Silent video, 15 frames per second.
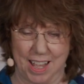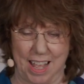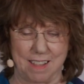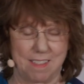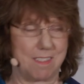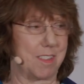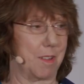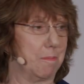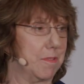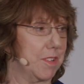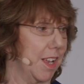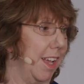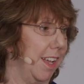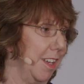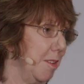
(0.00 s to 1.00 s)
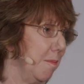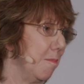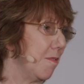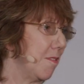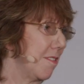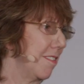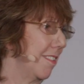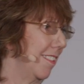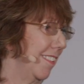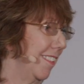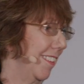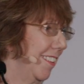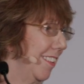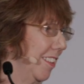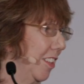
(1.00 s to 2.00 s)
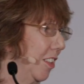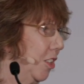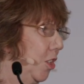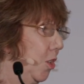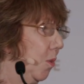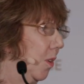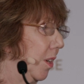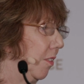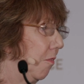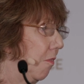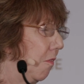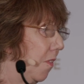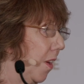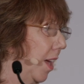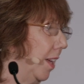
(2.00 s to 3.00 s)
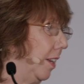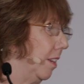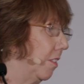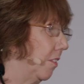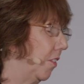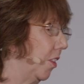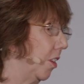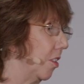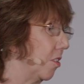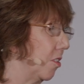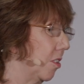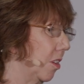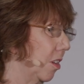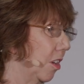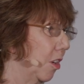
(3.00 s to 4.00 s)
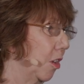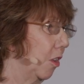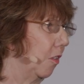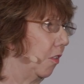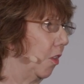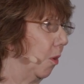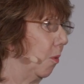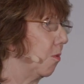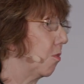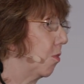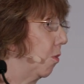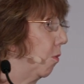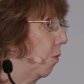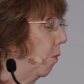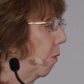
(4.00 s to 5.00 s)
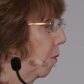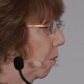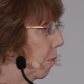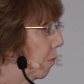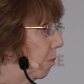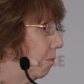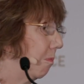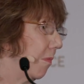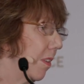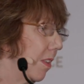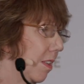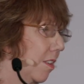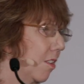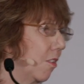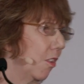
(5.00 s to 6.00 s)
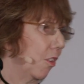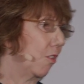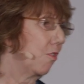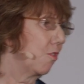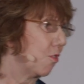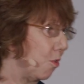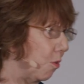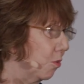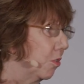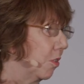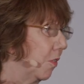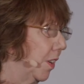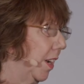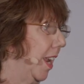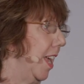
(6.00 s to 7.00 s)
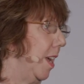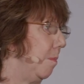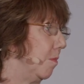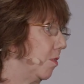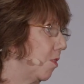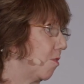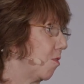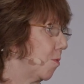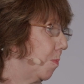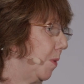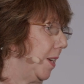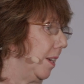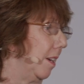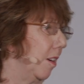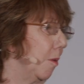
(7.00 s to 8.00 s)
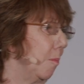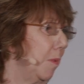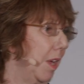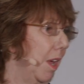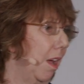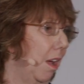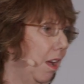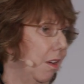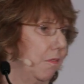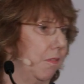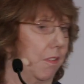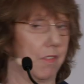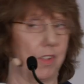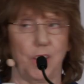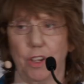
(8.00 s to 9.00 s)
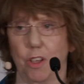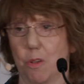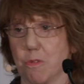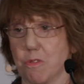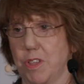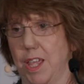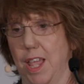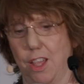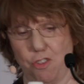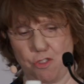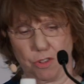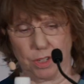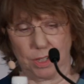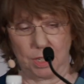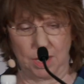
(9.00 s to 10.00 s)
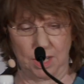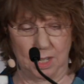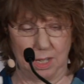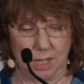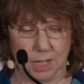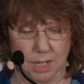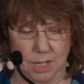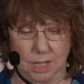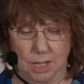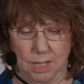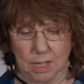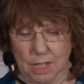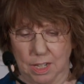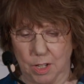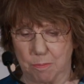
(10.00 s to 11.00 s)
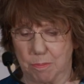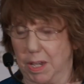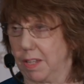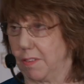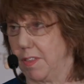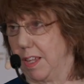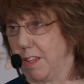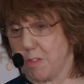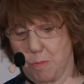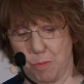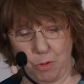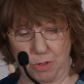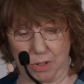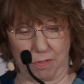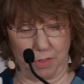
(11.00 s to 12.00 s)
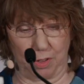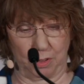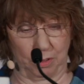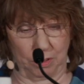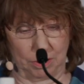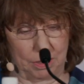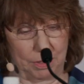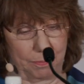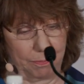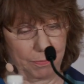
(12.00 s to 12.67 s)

And sometimes you can find that those who sort of claim to speak on behalf of a negotiation can make things more difficult,